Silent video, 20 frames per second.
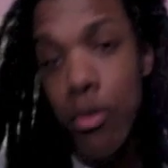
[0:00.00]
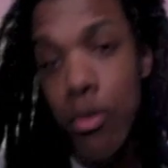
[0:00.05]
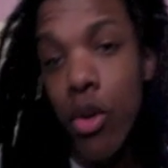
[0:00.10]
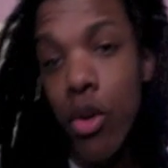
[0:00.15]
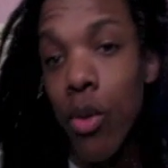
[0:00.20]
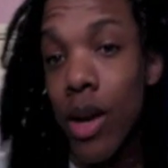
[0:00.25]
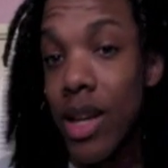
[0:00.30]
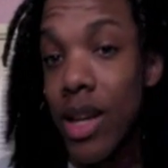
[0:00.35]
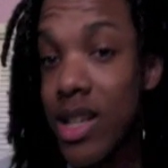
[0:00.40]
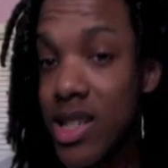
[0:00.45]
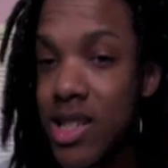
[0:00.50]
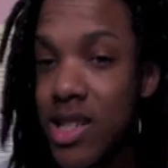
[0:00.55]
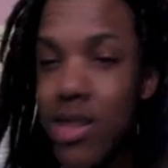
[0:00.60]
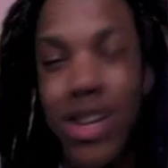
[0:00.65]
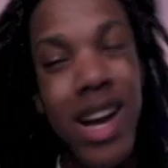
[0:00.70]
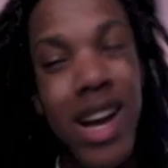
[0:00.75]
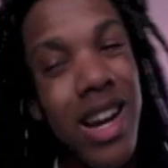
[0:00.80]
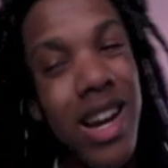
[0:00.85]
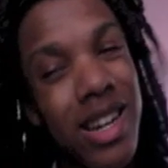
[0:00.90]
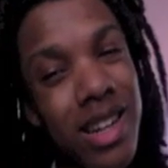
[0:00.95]
While he's still
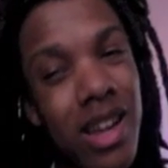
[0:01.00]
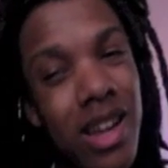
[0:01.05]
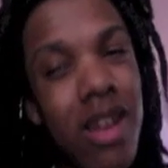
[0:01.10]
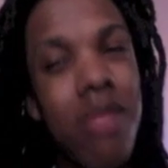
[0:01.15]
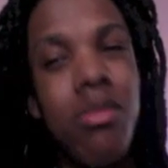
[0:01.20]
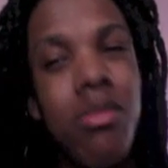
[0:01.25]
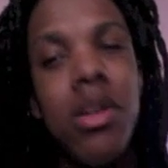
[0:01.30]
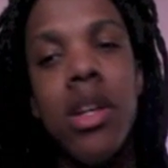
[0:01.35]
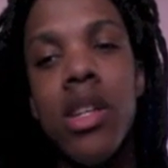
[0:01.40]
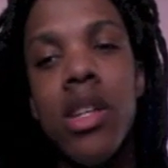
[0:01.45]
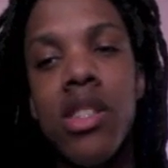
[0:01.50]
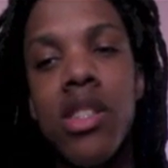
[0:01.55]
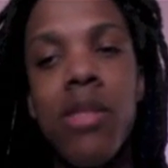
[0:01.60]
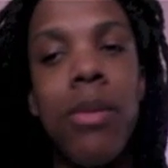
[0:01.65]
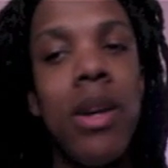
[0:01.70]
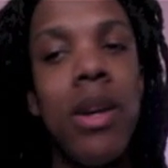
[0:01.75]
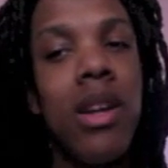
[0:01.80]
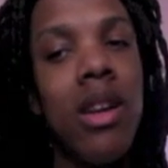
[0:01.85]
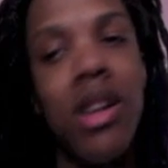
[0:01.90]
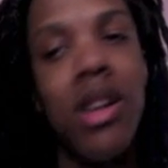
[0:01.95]
kind of dumb, his
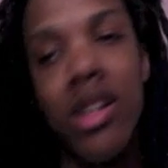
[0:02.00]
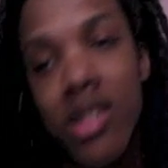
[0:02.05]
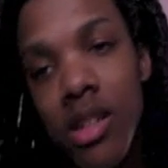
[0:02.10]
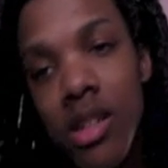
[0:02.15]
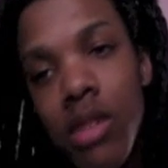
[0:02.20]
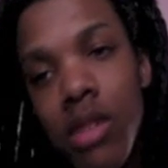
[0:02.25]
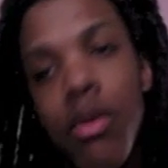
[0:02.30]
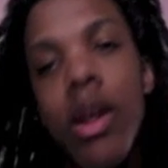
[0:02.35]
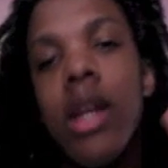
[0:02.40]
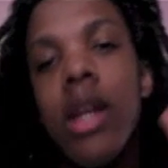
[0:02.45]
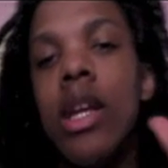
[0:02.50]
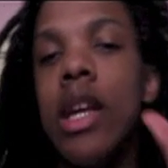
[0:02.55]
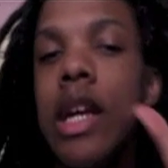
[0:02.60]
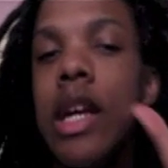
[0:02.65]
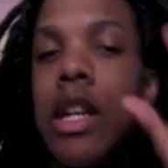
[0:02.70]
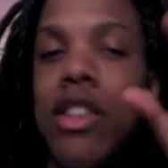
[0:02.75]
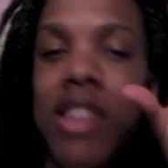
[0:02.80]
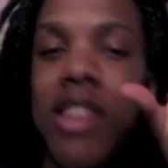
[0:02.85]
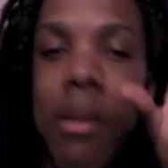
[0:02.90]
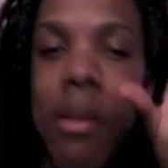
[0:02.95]
stupidity doesn't greatly
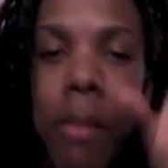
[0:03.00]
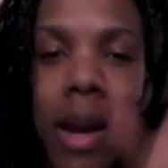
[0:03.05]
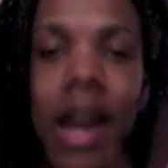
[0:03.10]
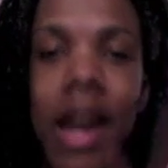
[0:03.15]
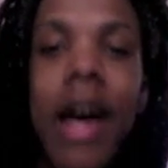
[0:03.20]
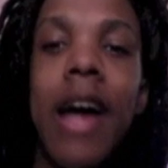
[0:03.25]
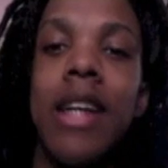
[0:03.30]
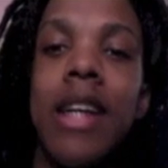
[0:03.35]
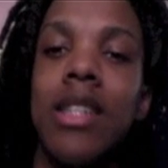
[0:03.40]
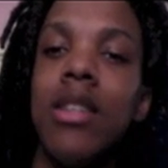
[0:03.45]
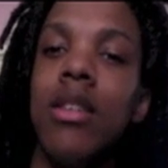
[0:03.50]
hinder the plot.